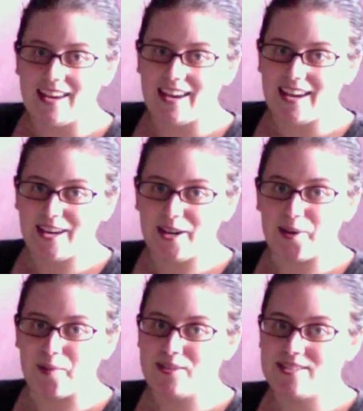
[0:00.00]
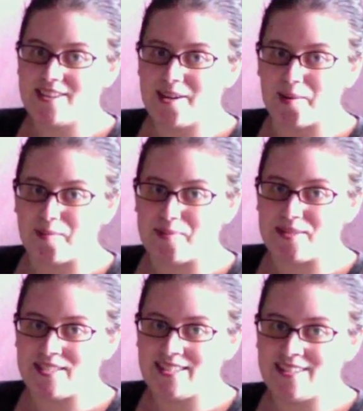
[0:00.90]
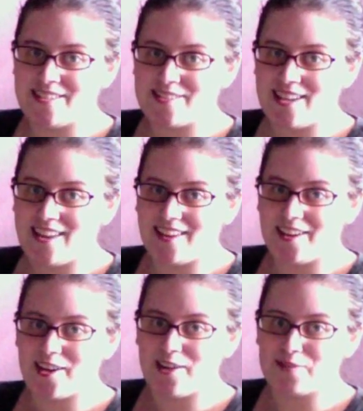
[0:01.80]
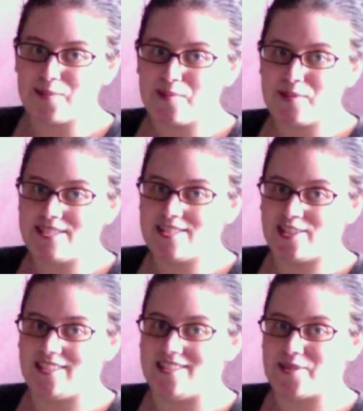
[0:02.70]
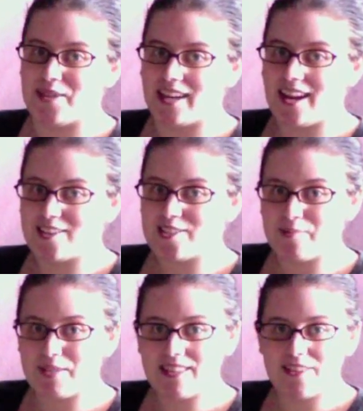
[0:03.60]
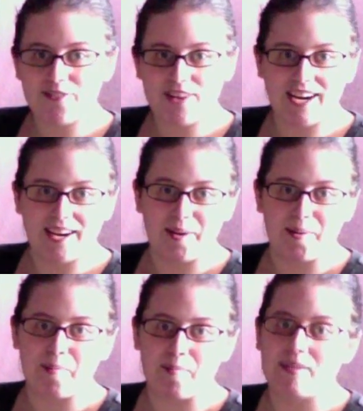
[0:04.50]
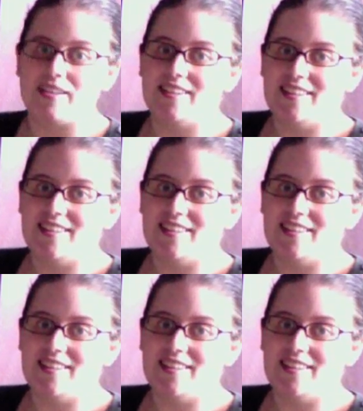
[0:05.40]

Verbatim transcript: Hey, what's up? Sitting in a slightly uncomfortable position so I can actually be in the frame.